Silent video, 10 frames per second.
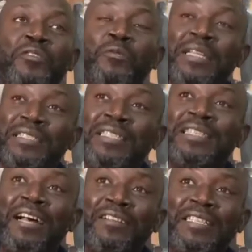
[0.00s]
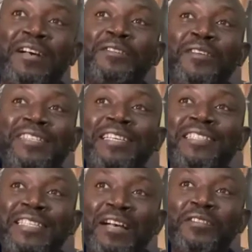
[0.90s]
$20,000,
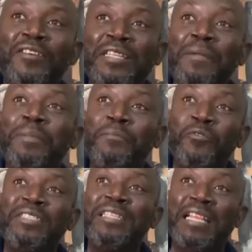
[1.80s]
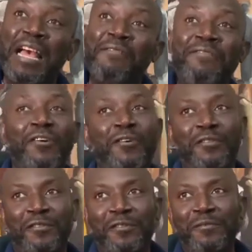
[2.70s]
$30,000 that people still
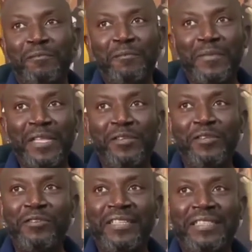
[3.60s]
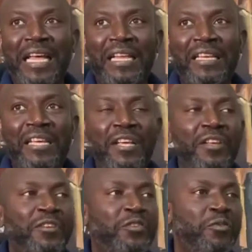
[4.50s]
afford. You understand?
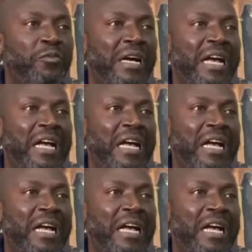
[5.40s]
So